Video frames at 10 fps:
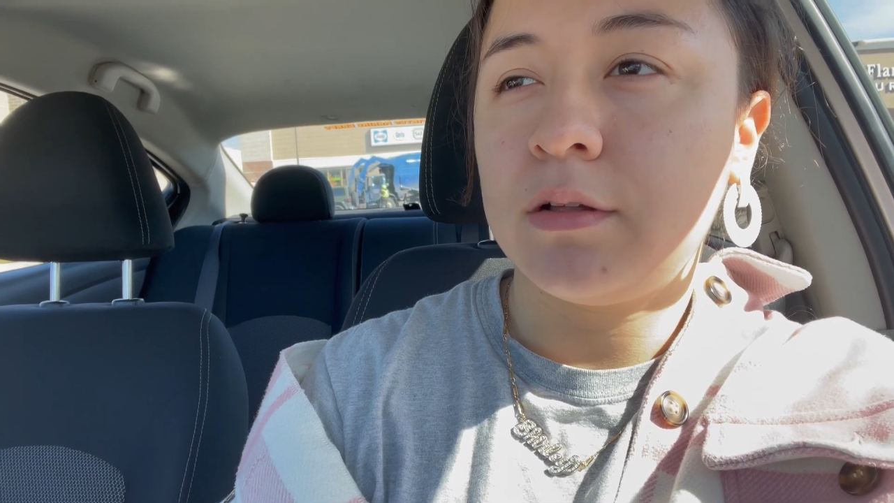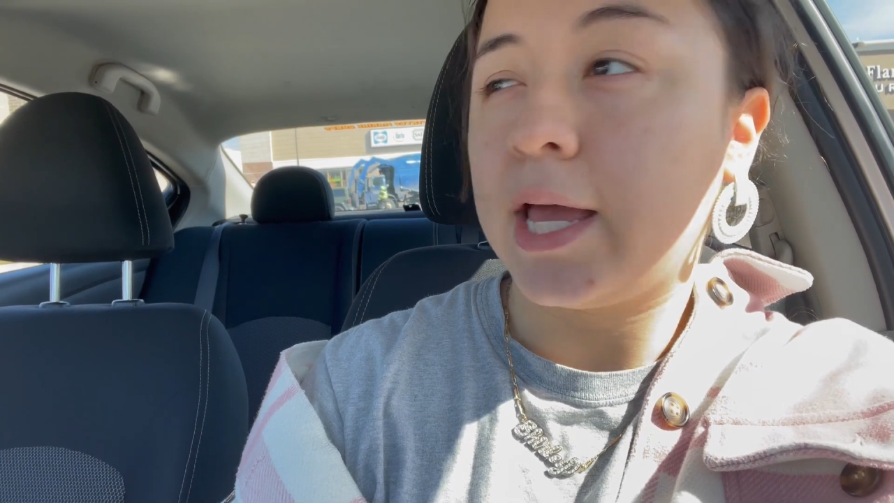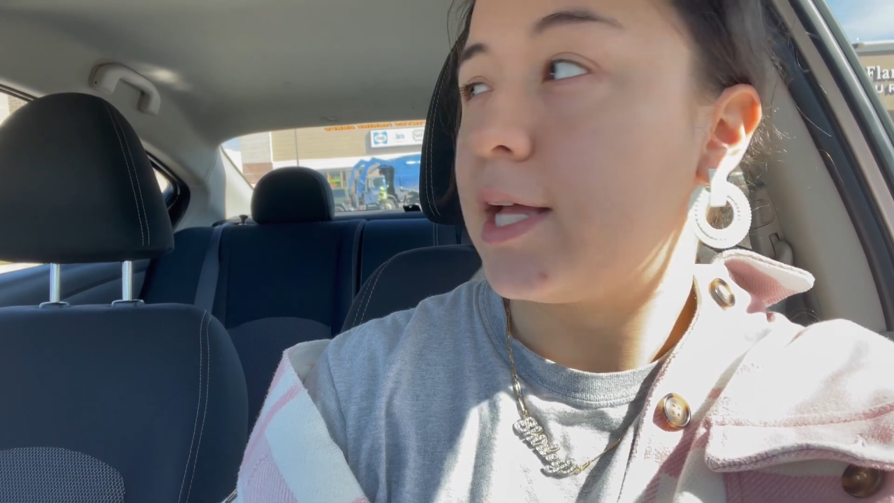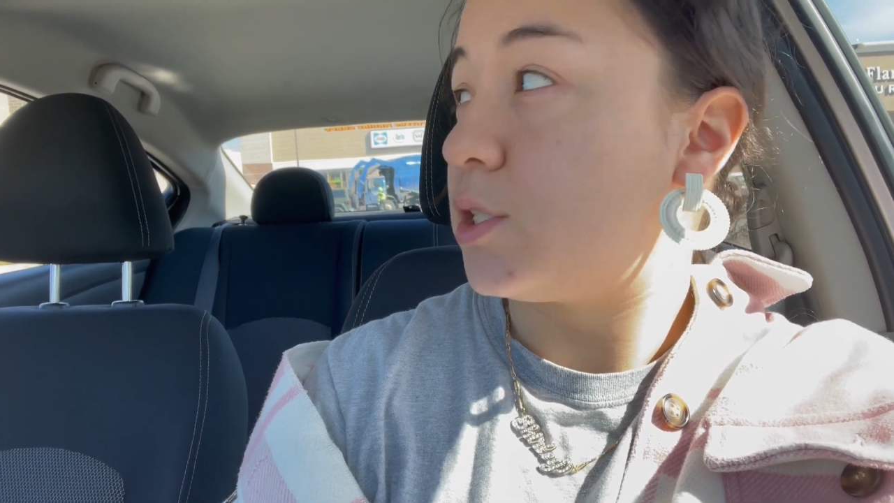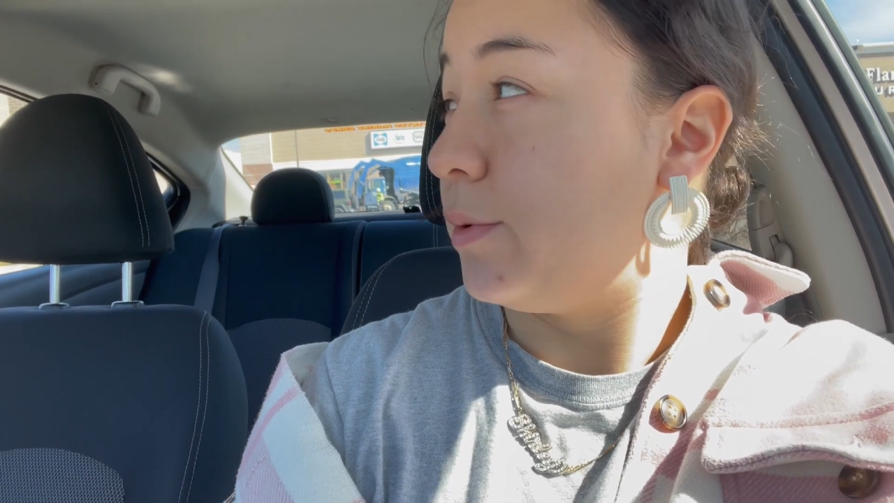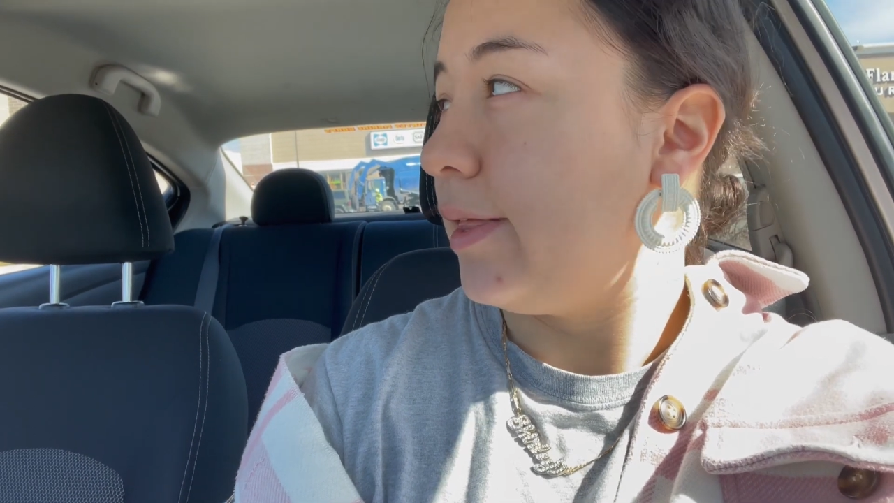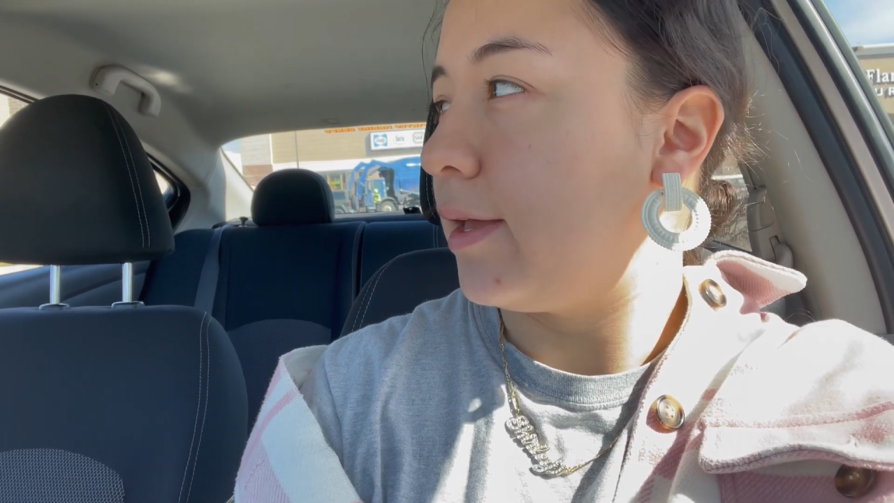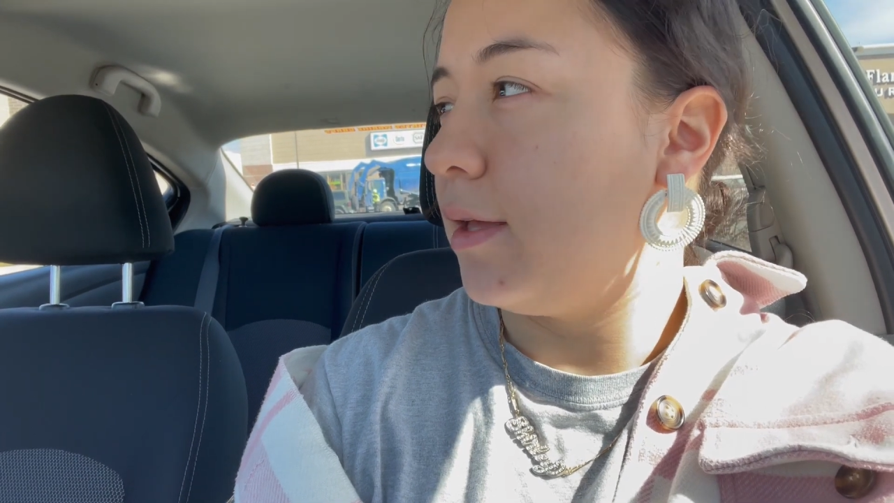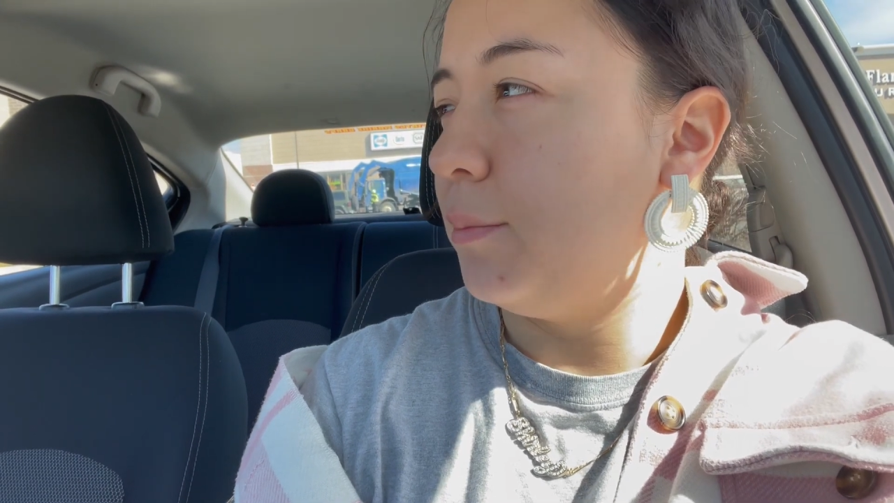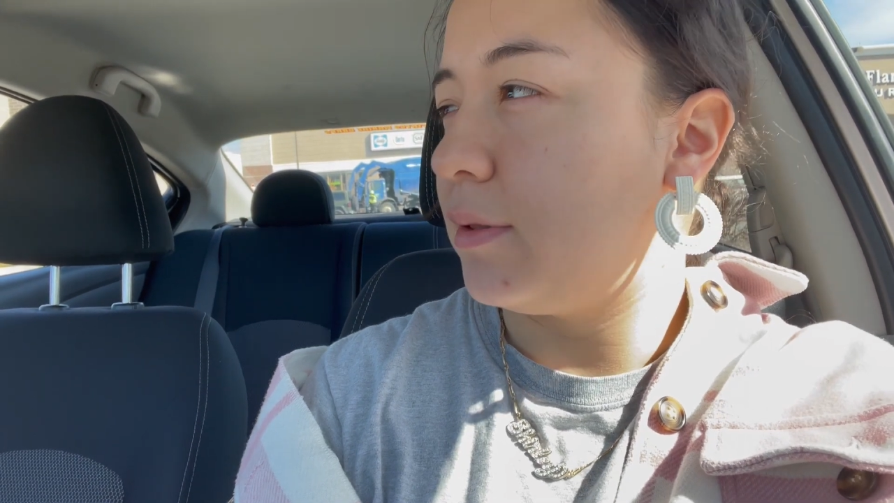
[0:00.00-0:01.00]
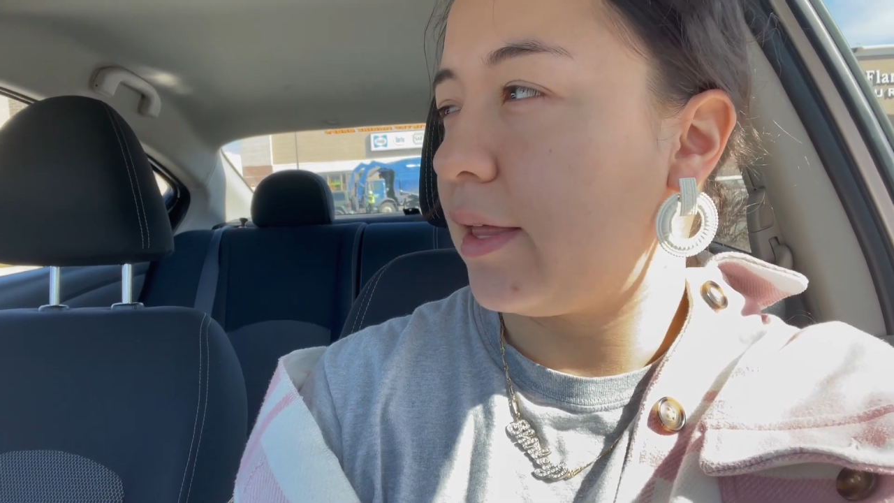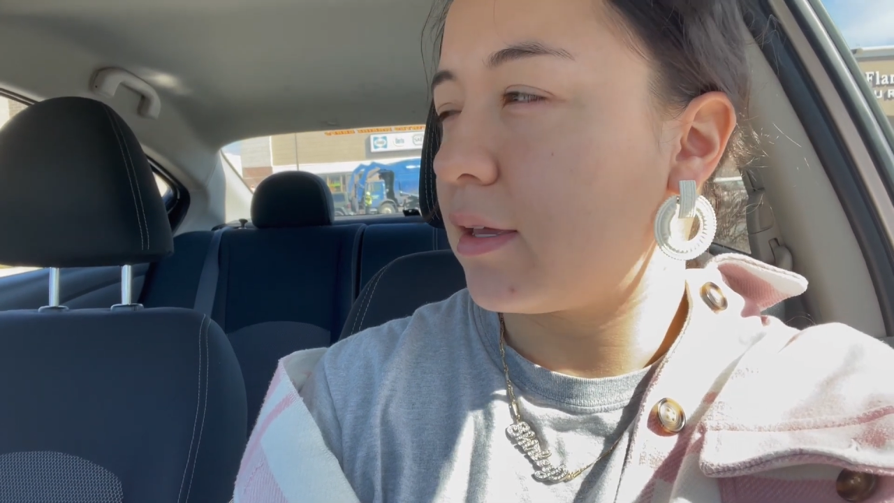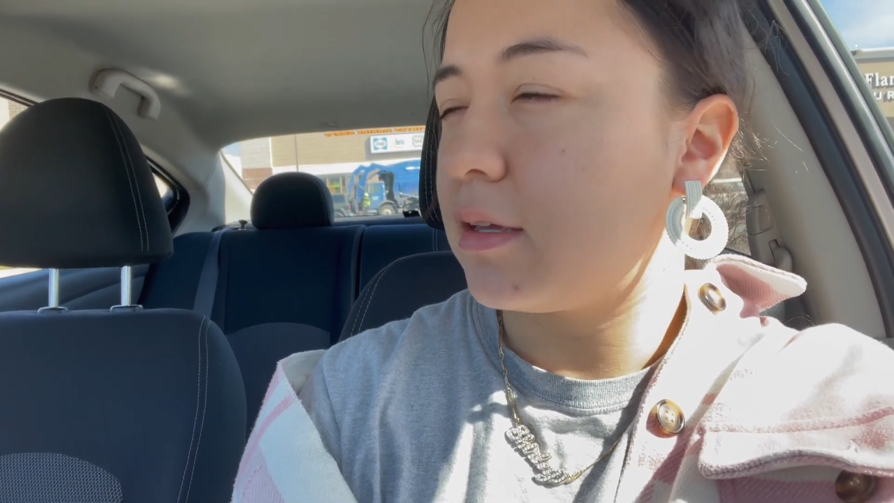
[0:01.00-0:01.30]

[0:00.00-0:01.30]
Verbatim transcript: Like, it's really good, but like,